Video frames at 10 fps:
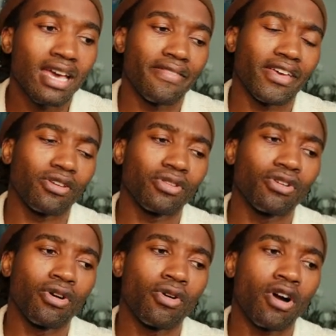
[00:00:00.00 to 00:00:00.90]
They could
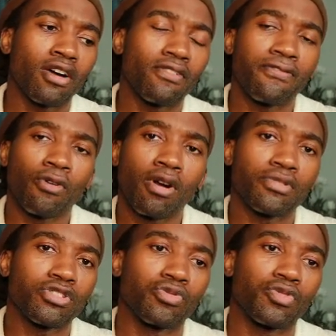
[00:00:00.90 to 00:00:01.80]
go on
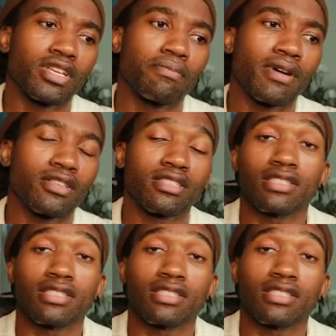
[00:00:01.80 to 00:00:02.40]
forums to read about